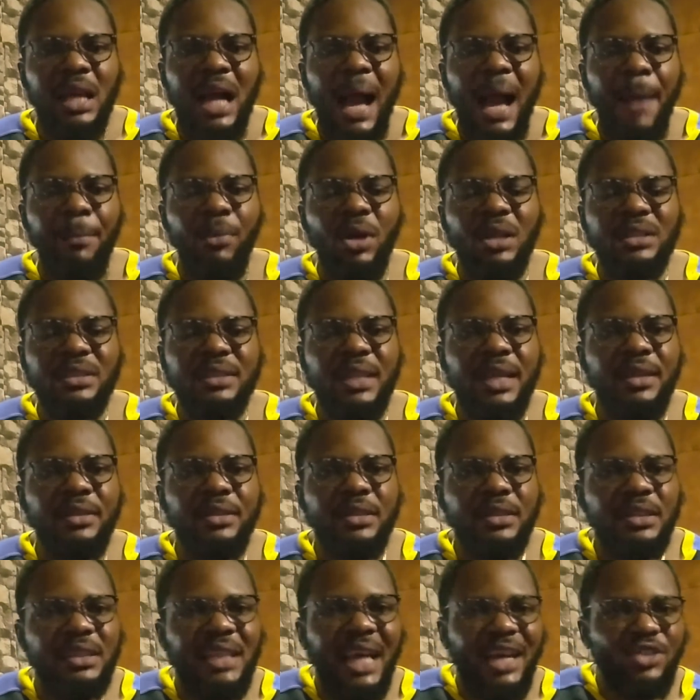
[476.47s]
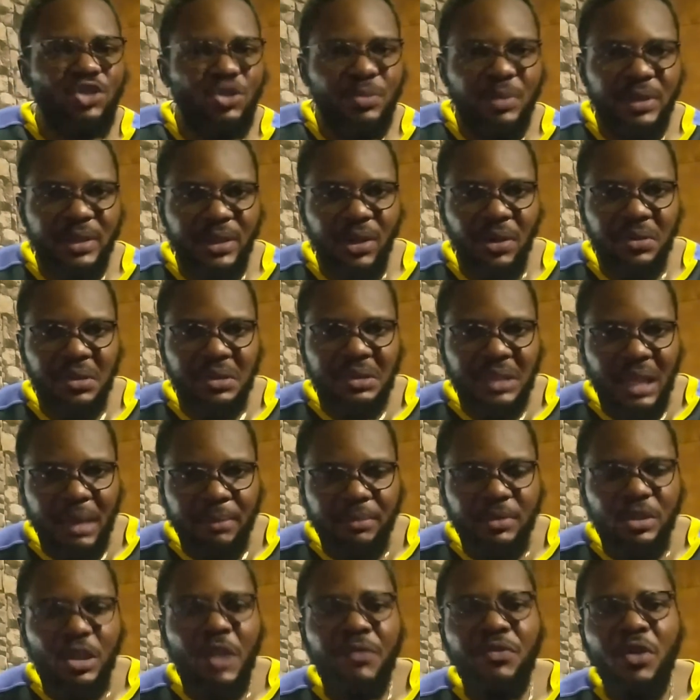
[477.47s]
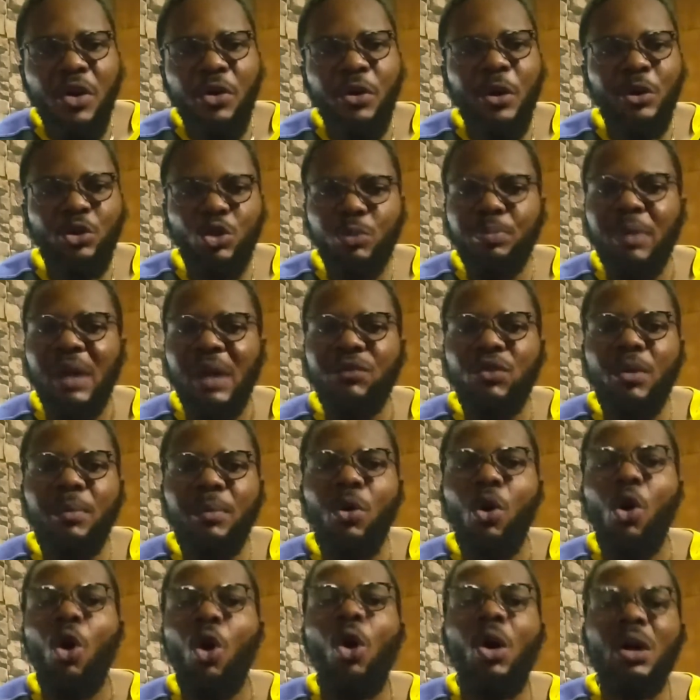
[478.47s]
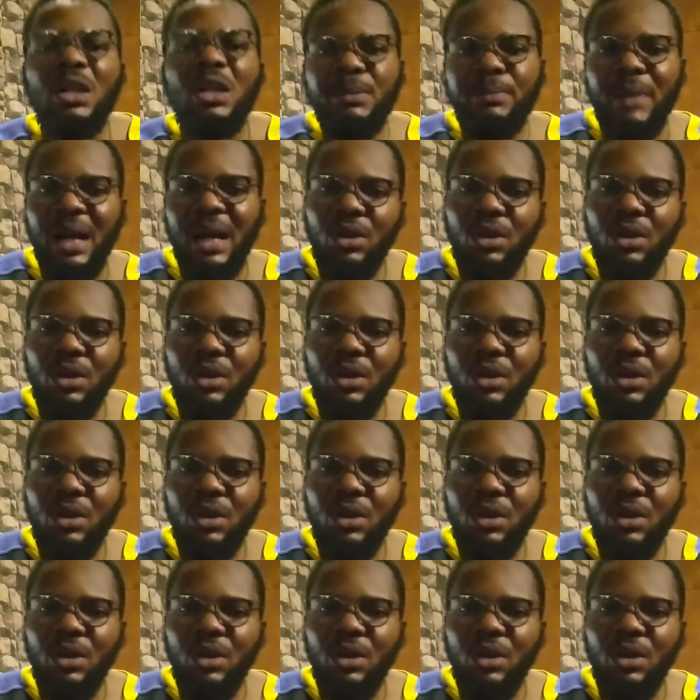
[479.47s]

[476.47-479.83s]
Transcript: I'm not saying he has to be there all the time. If you're going to perform, call him